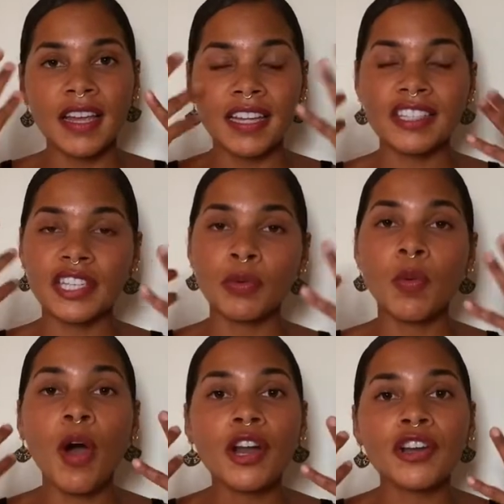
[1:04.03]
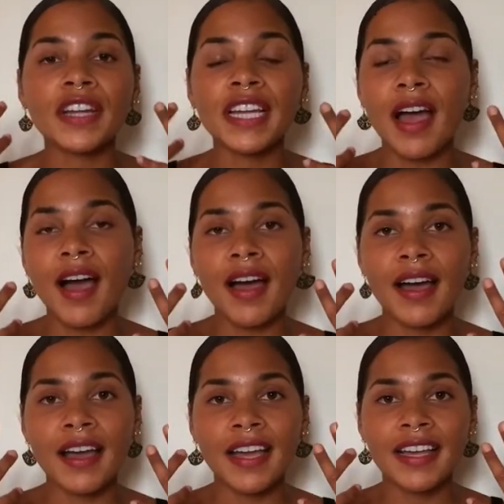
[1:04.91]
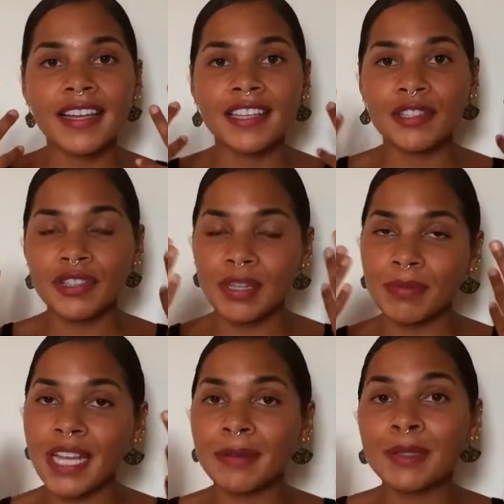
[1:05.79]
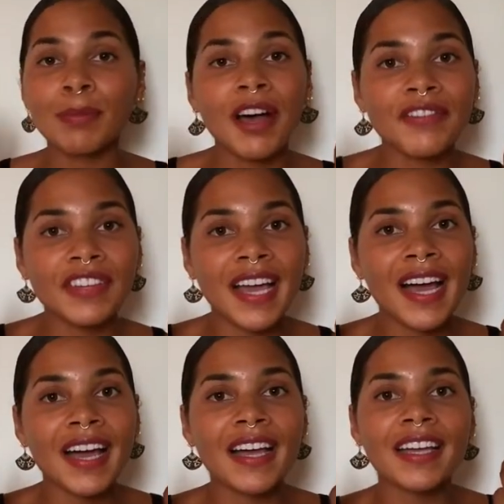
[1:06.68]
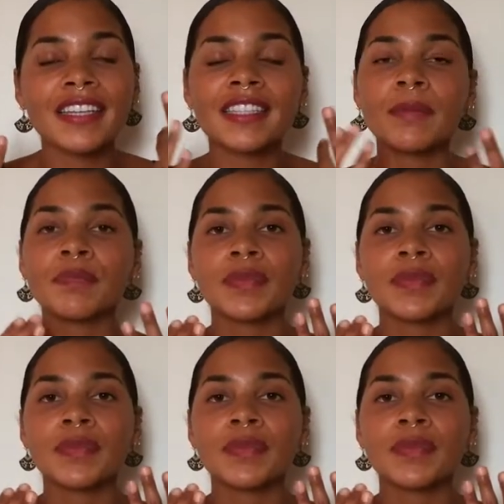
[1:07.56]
itchy watery eyes, or sometimes puffy eyes.